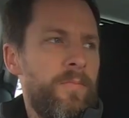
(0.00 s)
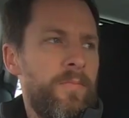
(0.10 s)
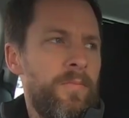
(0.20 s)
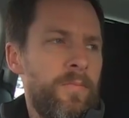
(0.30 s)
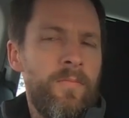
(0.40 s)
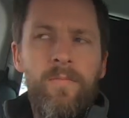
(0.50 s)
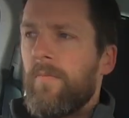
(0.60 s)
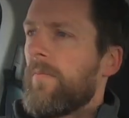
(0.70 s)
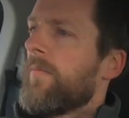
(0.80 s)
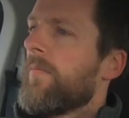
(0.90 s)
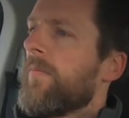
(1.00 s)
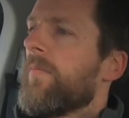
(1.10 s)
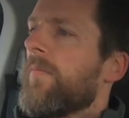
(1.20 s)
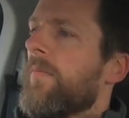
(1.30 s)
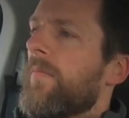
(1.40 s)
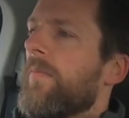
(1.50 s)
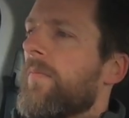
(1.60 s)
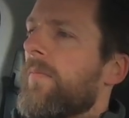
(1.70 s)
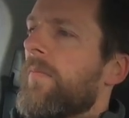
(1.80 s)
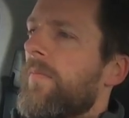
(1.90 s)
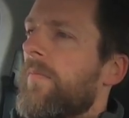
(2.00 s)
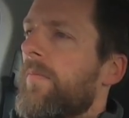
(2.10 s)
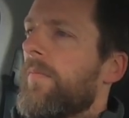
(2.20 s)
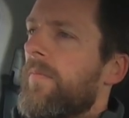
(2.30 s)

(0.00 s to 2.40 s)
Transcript: The person shown says nothing.